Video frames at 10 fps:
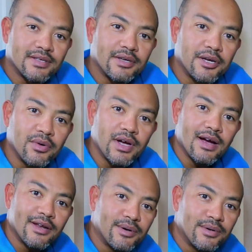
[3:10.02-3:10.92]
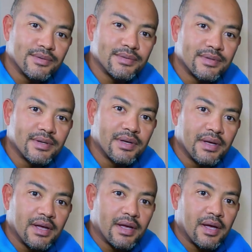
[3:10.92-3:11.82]
So here we are now.
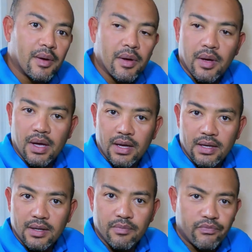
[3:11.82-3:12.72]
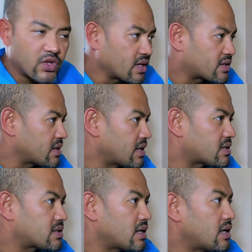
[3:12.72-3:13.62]
Um, it's,
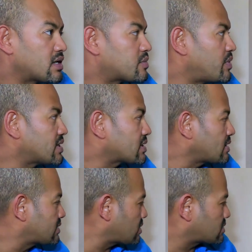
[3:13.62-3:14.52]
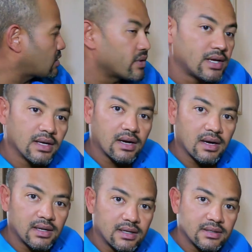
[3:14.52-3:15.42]
it's, it's basically tucked away in a
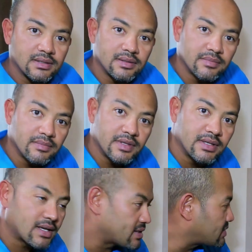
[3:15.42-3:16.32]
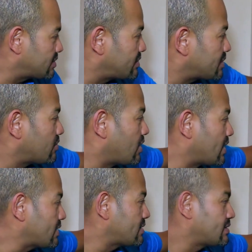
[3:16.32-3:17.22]
corner. You can see the big
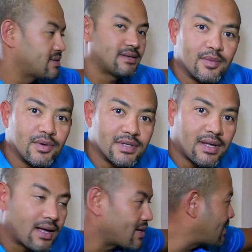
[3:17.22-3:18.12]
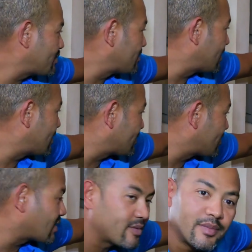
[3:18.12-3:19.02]
boy, almost taller than me right
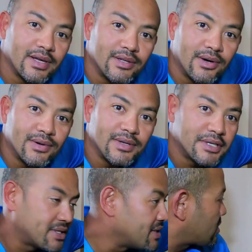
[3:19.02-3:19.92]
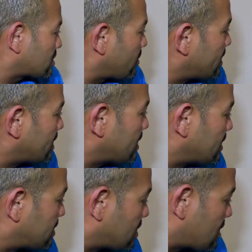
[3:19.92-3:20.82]
now, can bend down. Tucked away in a
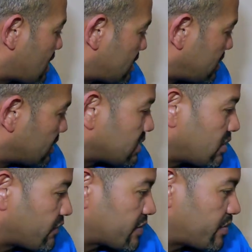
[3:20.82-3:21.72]
nice little corner, there's enough